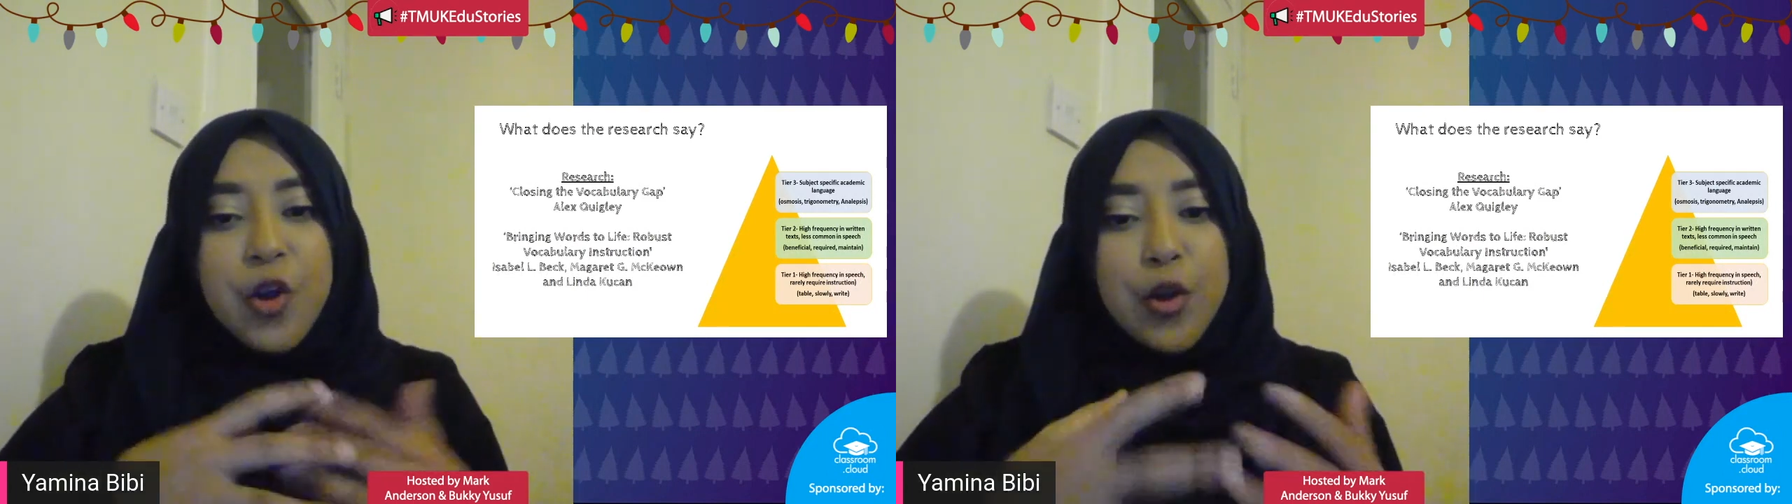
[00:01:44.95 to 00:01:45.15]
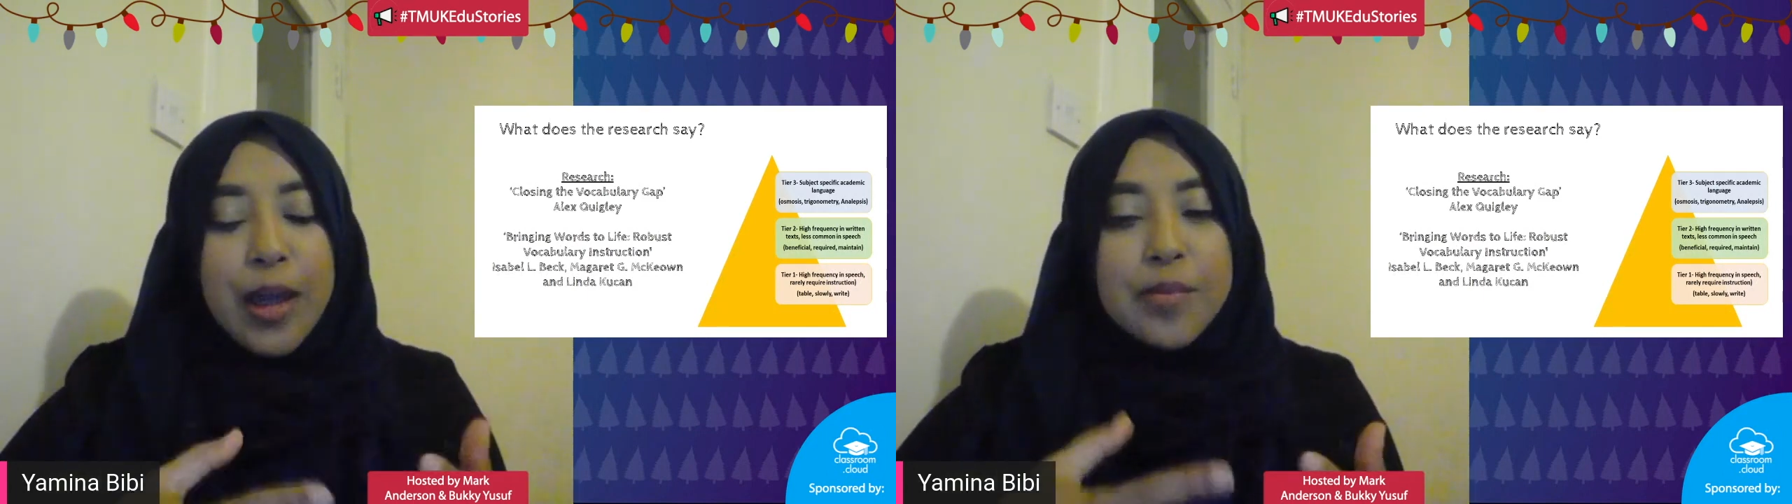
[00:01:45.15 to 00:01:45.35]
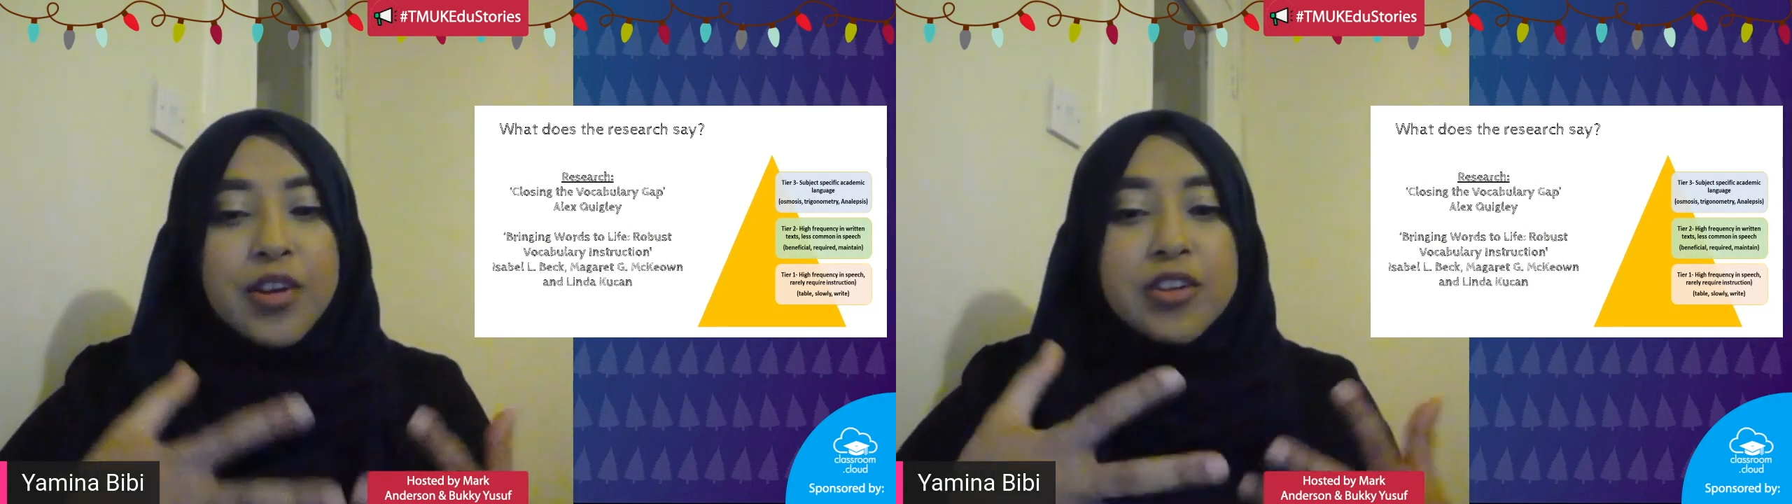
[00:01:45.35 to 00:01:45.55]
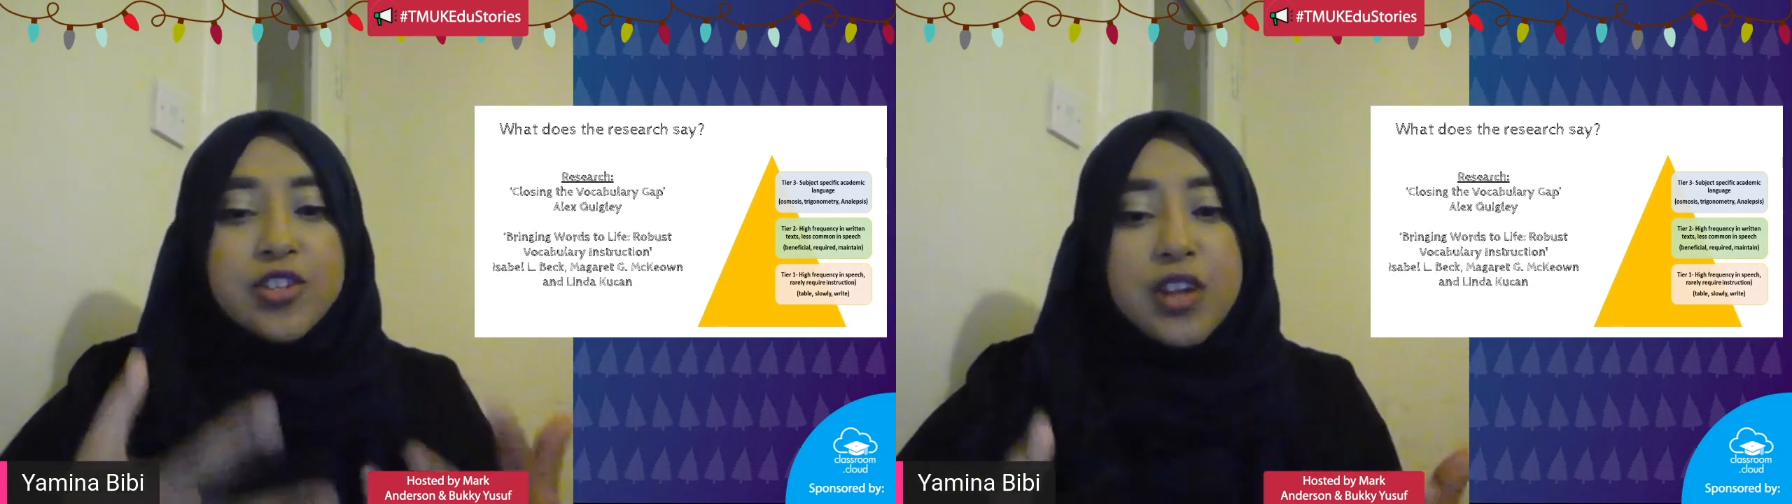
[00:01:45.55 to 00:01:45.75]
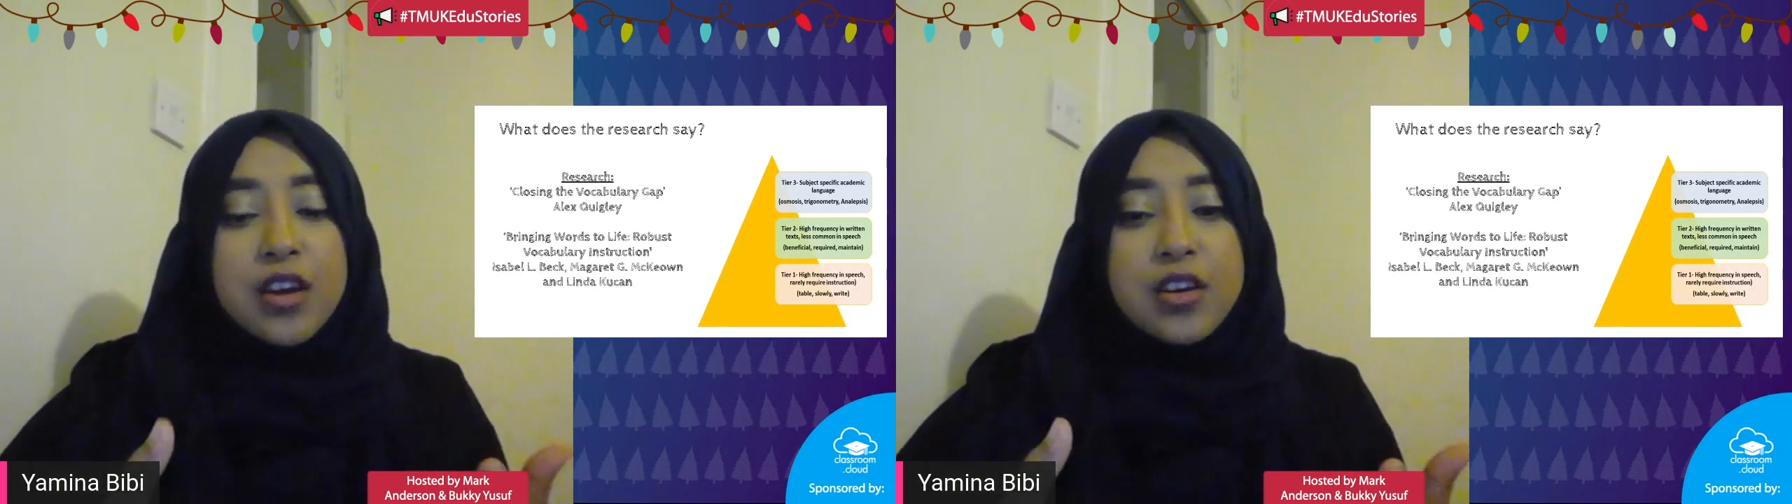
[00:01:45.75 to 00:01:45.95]
vocabulary
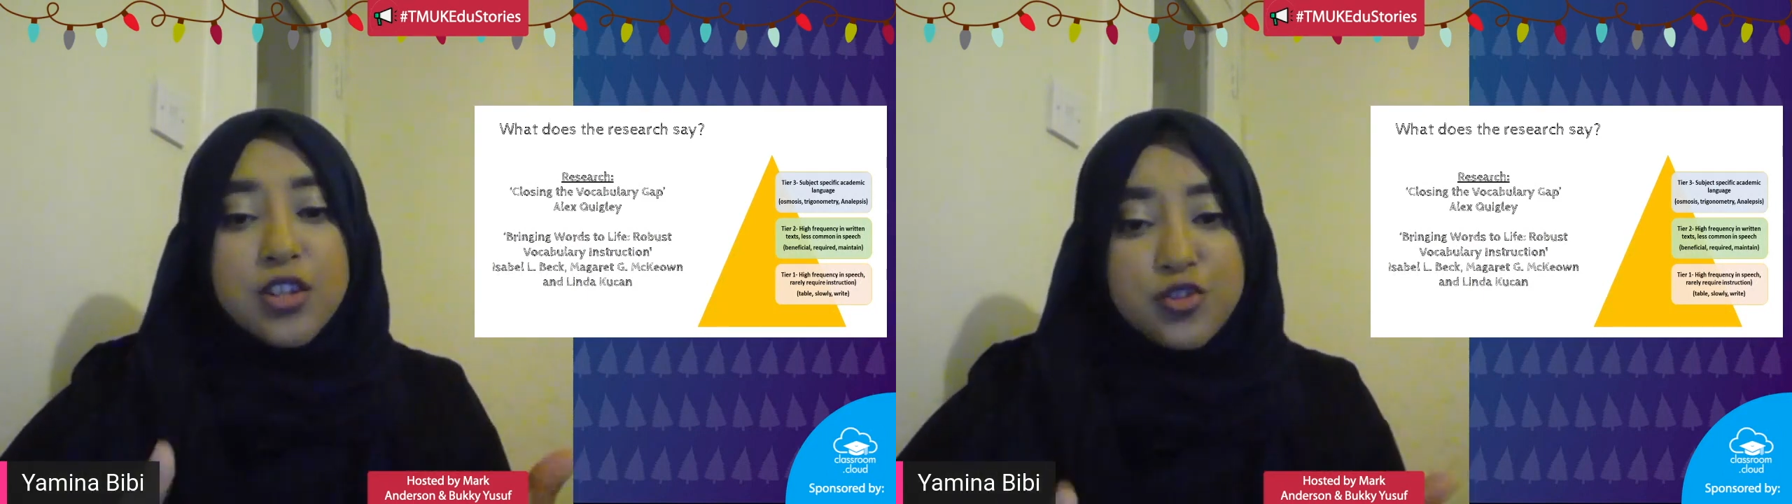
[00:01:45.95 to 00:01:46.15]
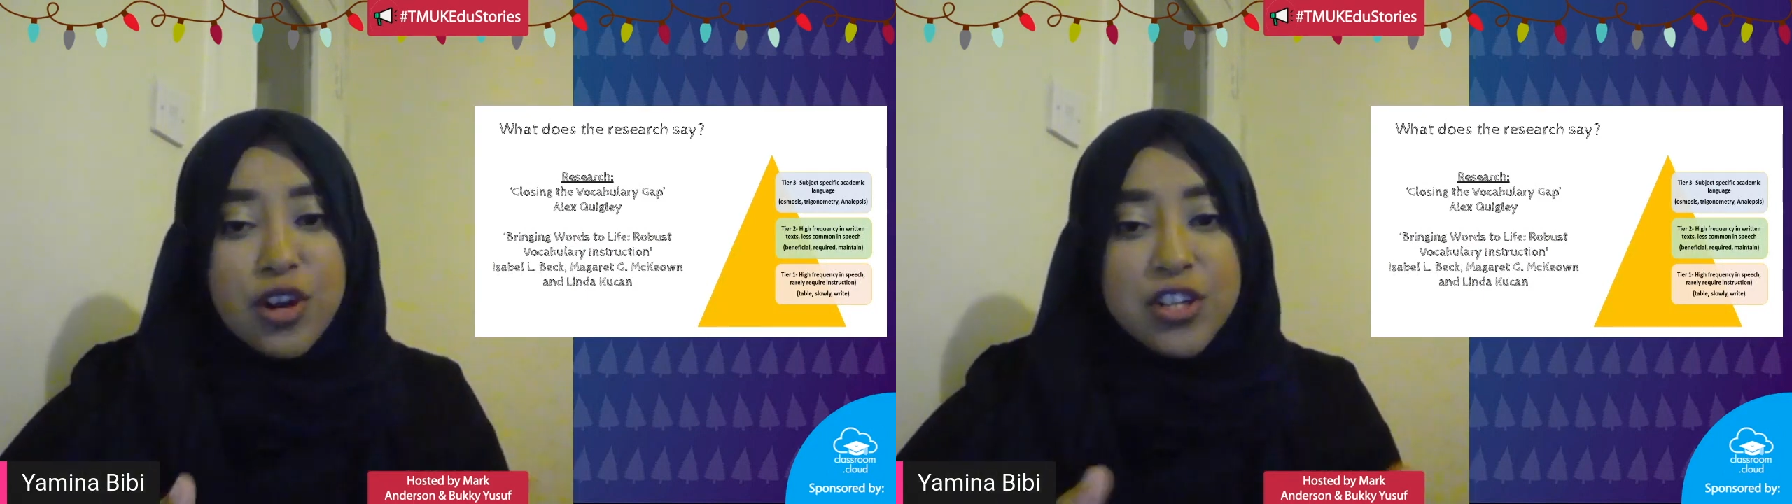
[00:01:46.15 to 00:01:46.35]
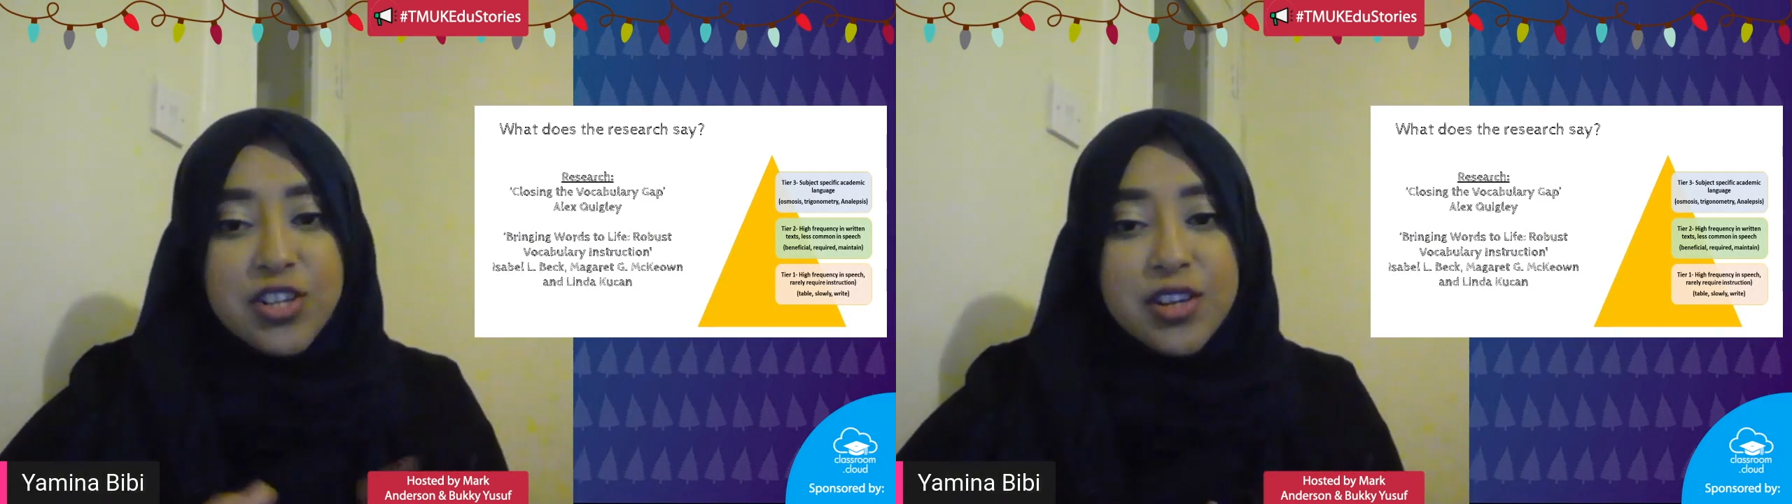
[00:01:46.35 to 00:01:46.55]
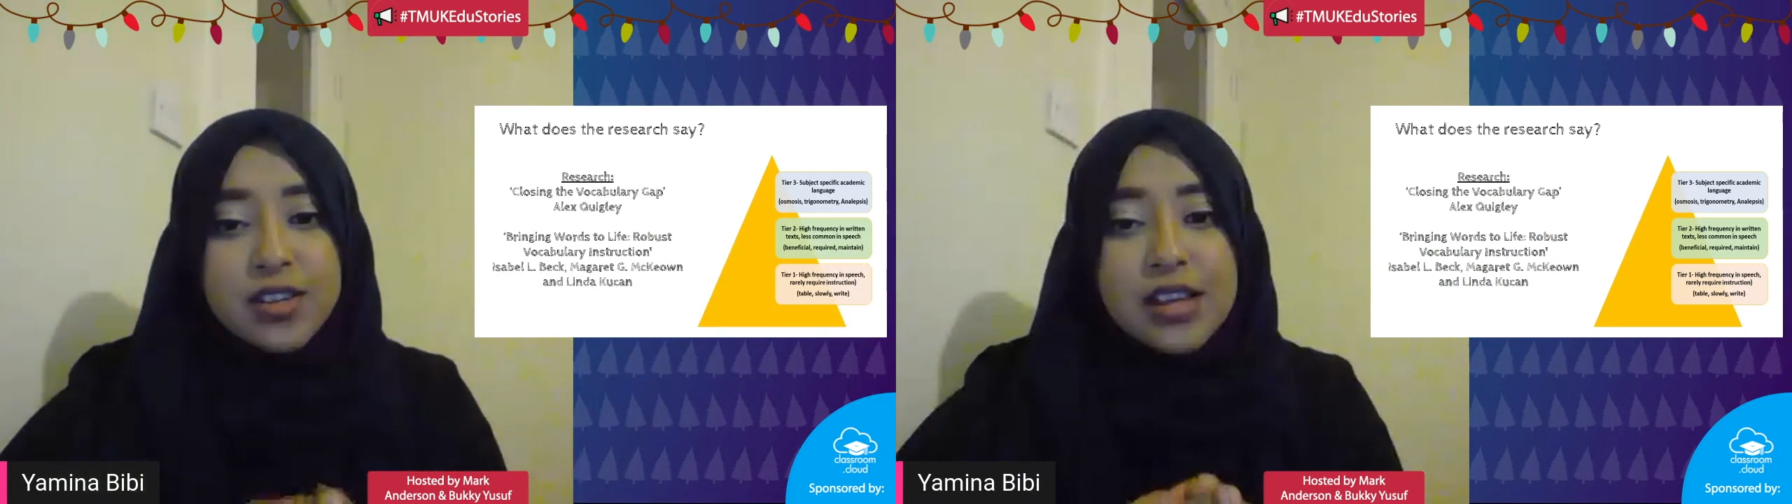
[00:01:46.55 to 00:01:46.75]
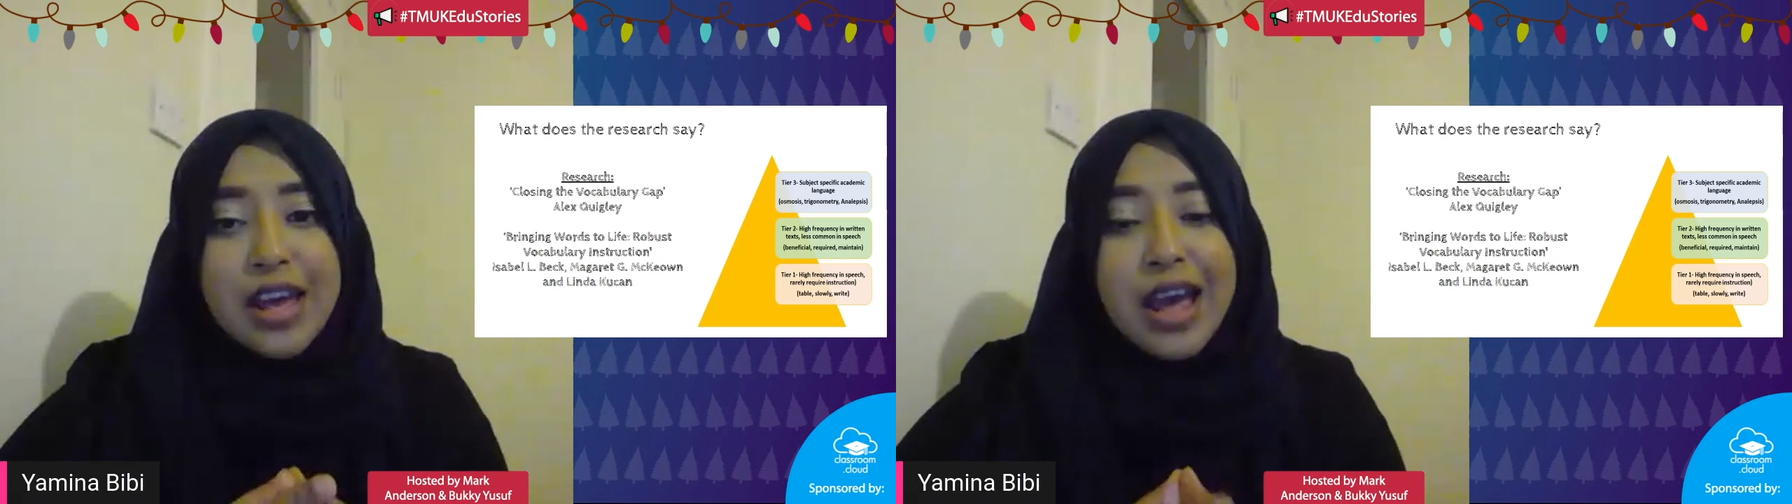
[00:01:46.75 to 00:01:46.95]
instruction.